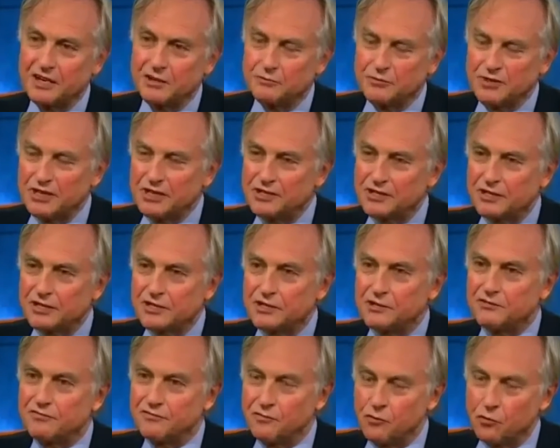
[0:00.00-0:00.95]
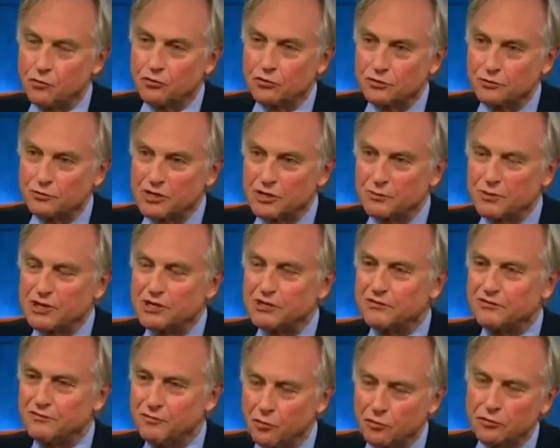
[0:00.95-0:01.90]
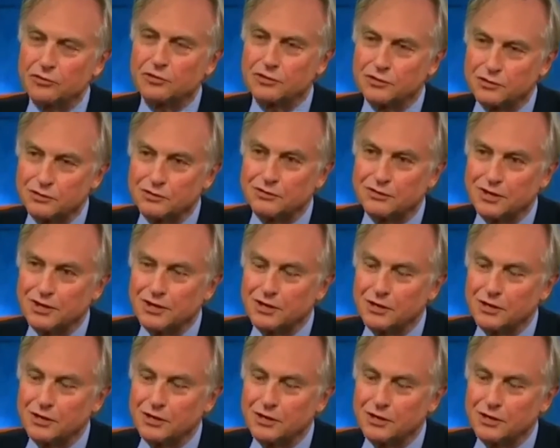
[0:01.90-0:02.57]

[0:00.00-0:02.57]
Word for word: religious default, which we default to,